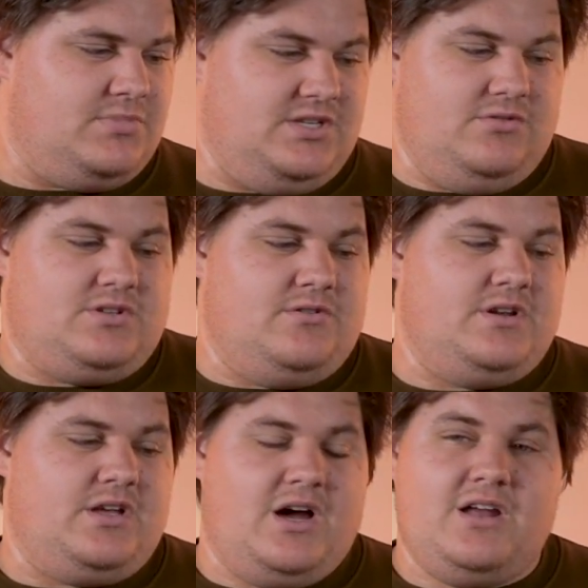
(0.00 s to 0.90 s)
Do you turn
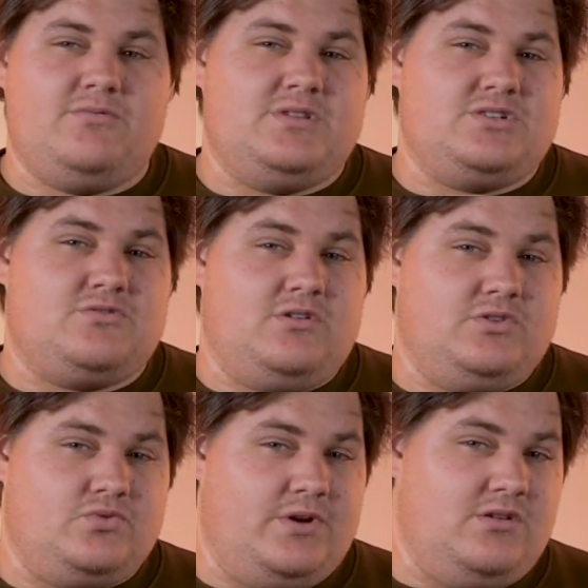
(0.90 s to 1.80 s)
to God when the struggle
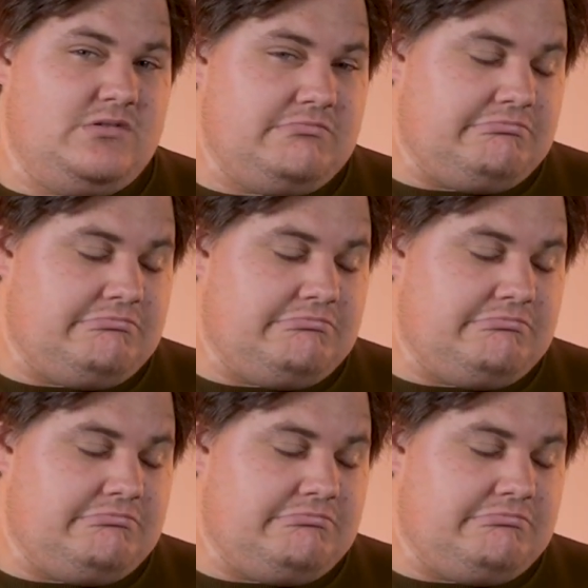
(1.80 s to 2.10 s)
is real?